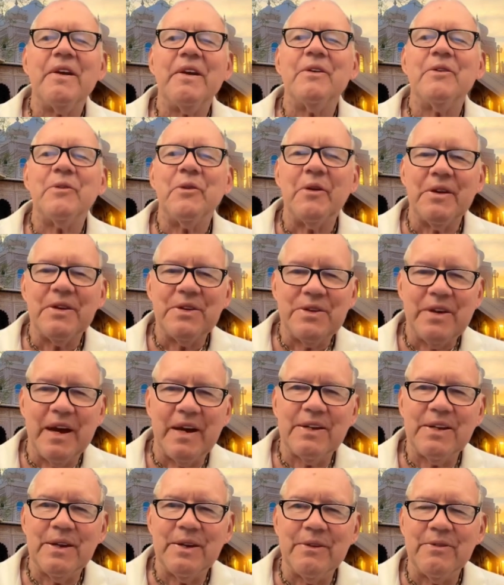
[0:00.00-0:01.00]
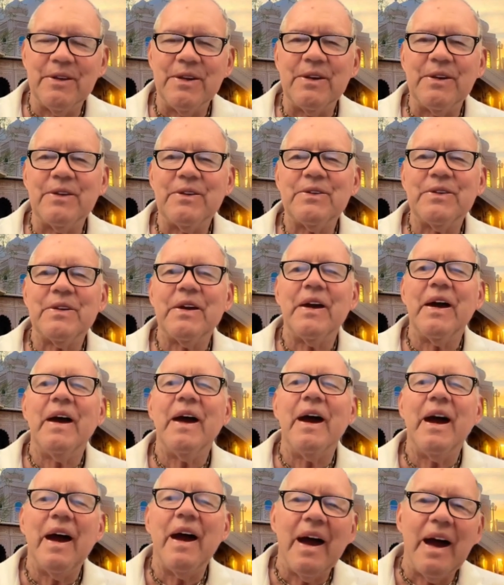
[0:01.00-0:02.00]
nor his activities
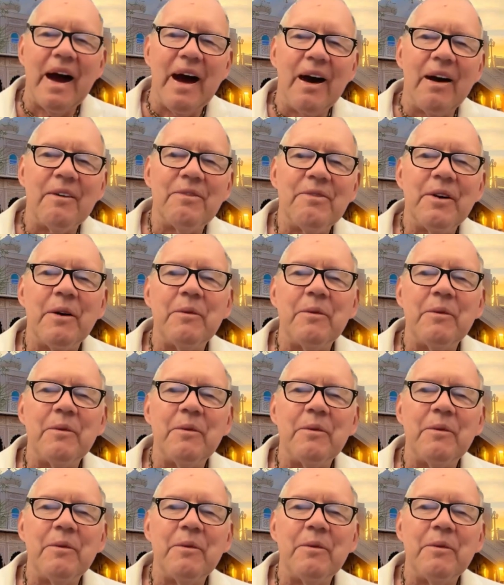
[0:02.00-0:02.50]
have